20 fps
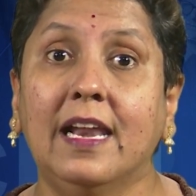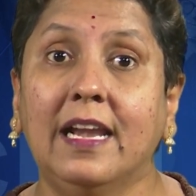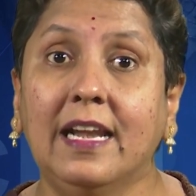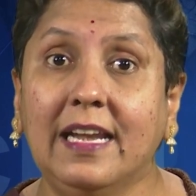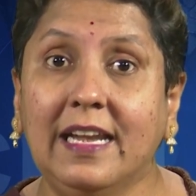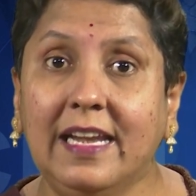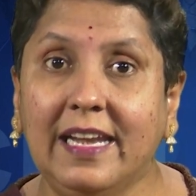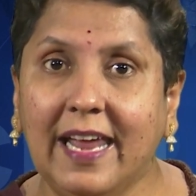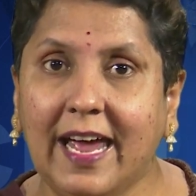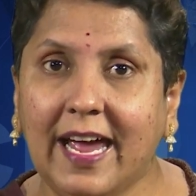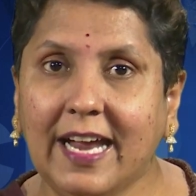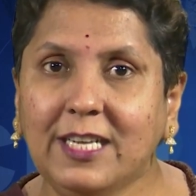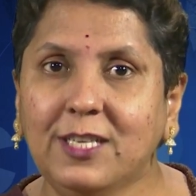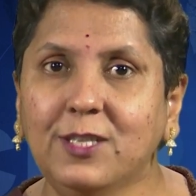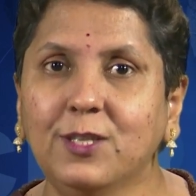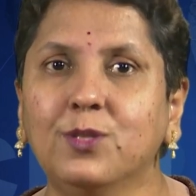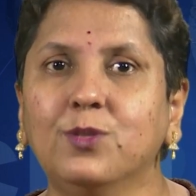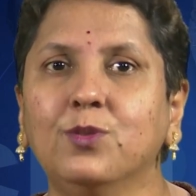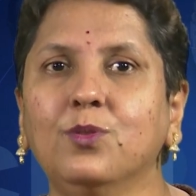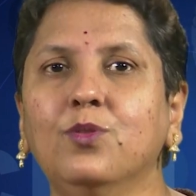led
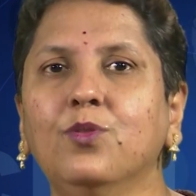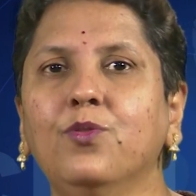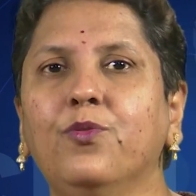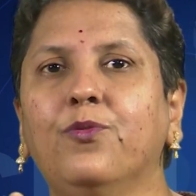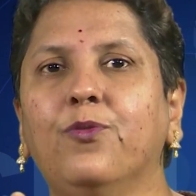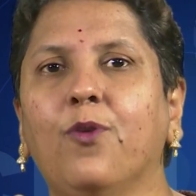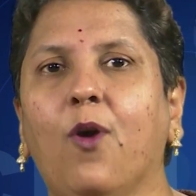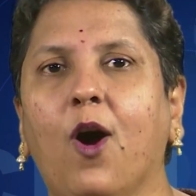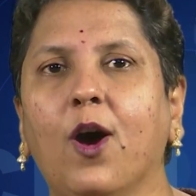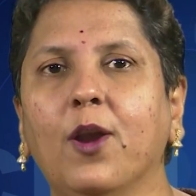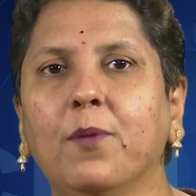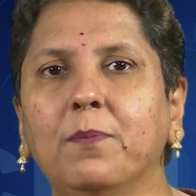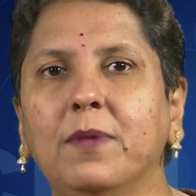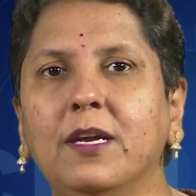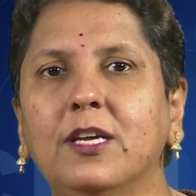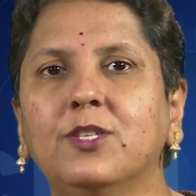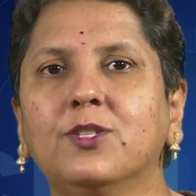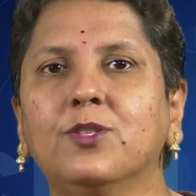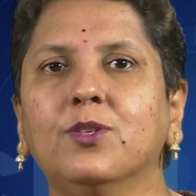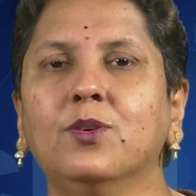to
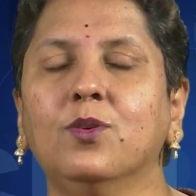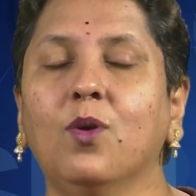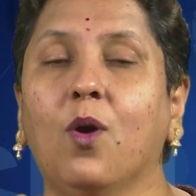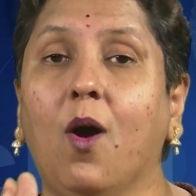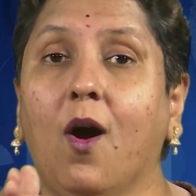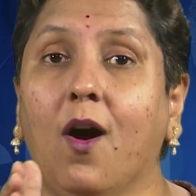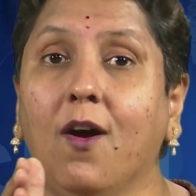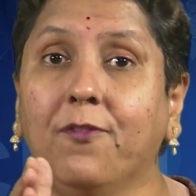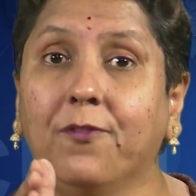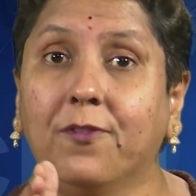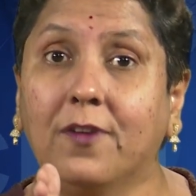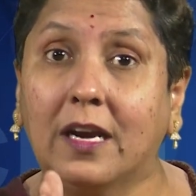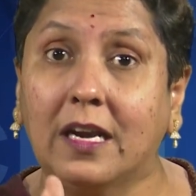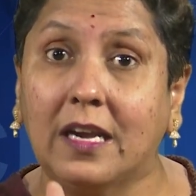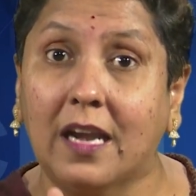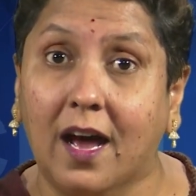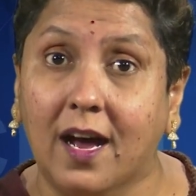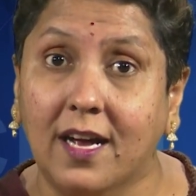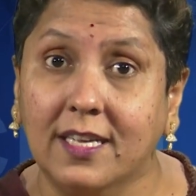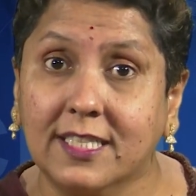formation of
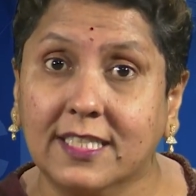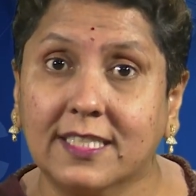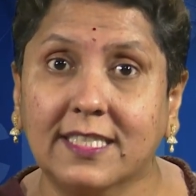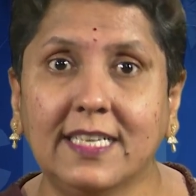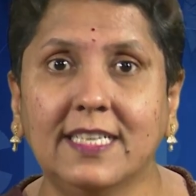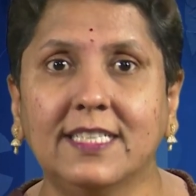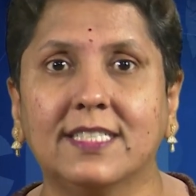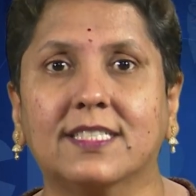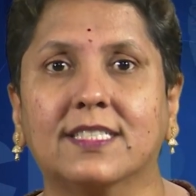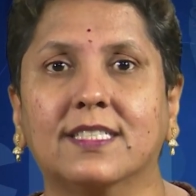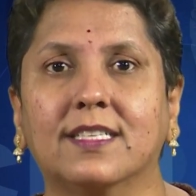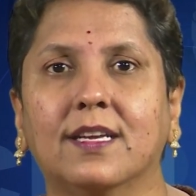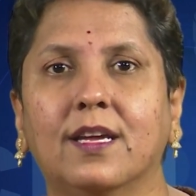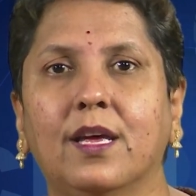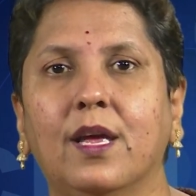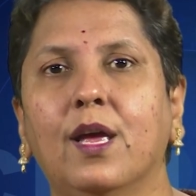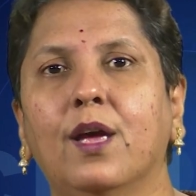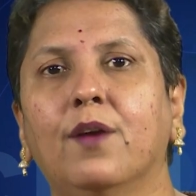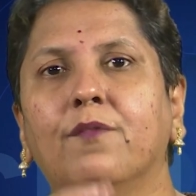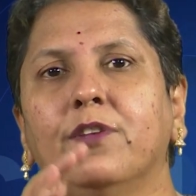classes
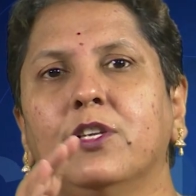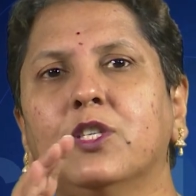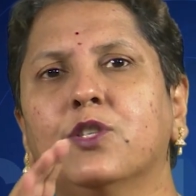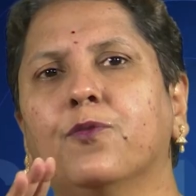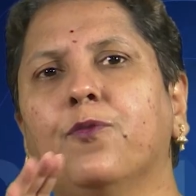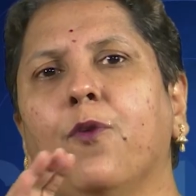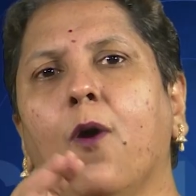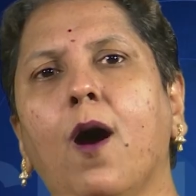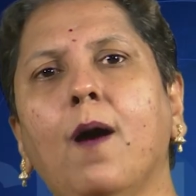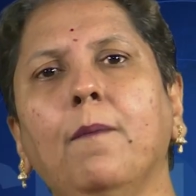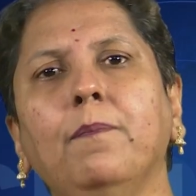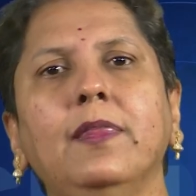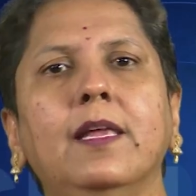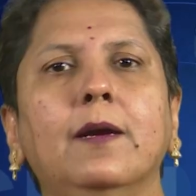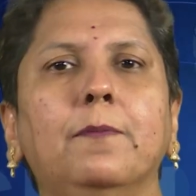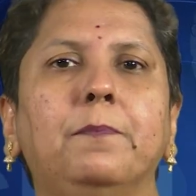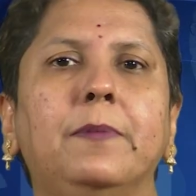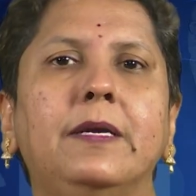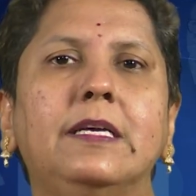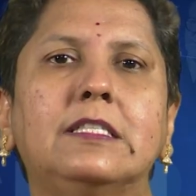which form
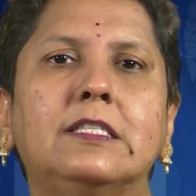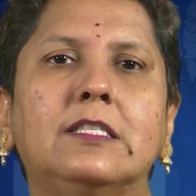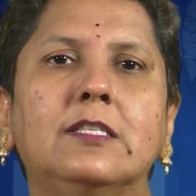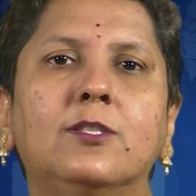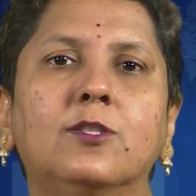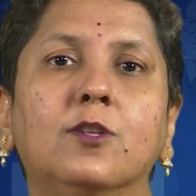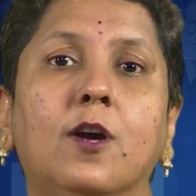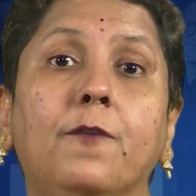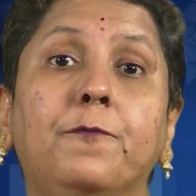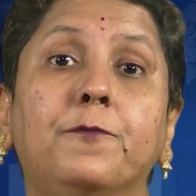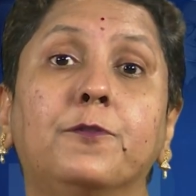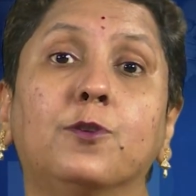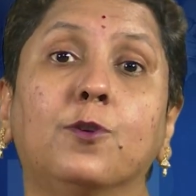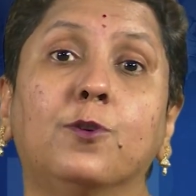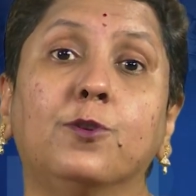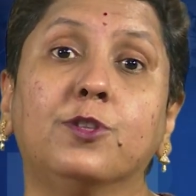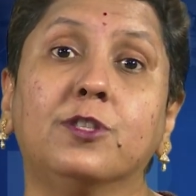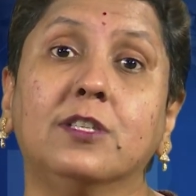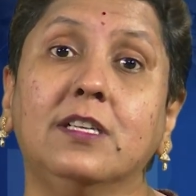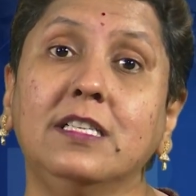the basis of
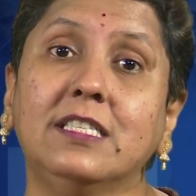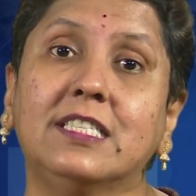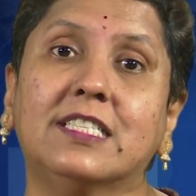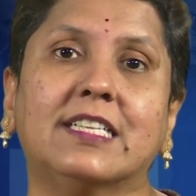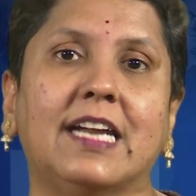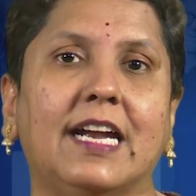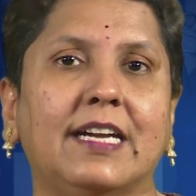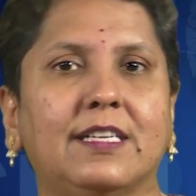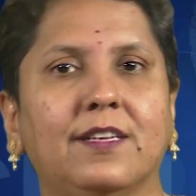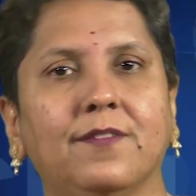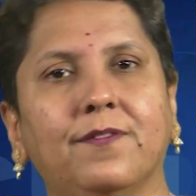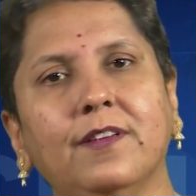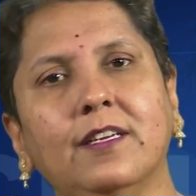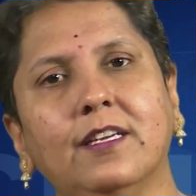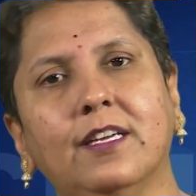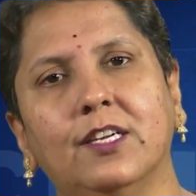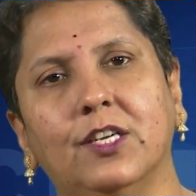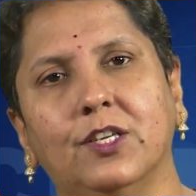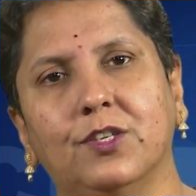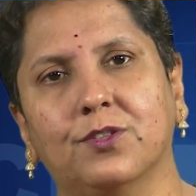social
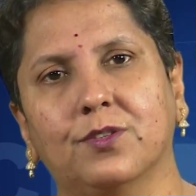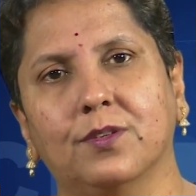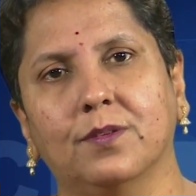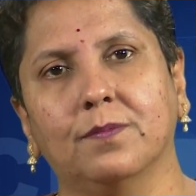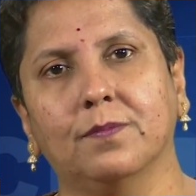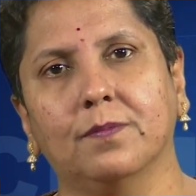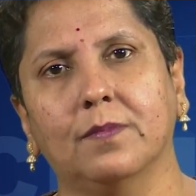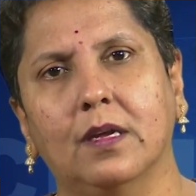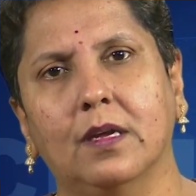stratification.